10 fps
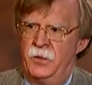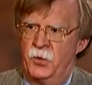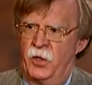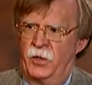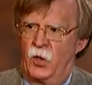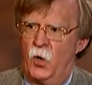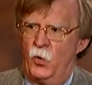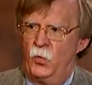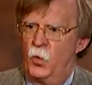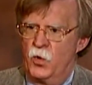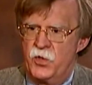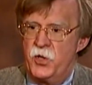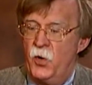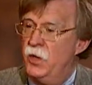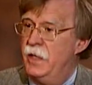during the Cold War,
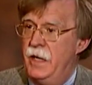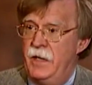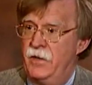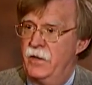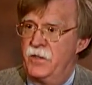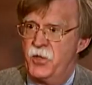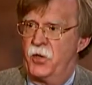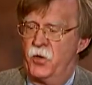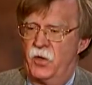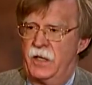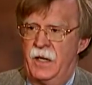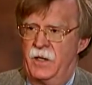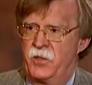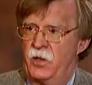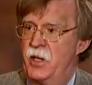so today the Security
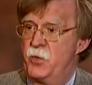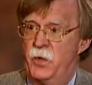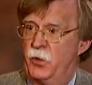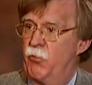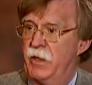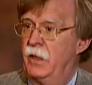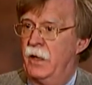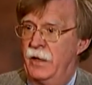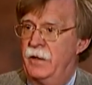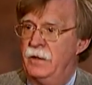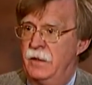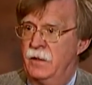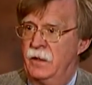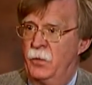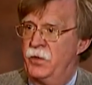Council has been gridlocked in
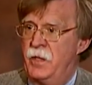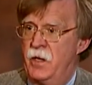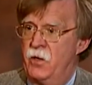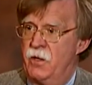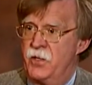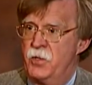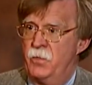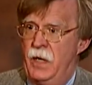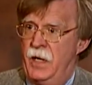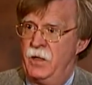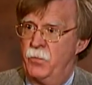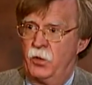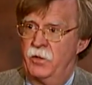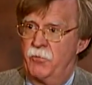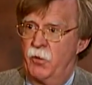dealing with terrorism and
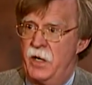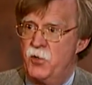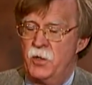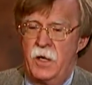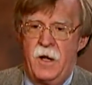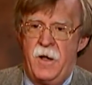proliferation.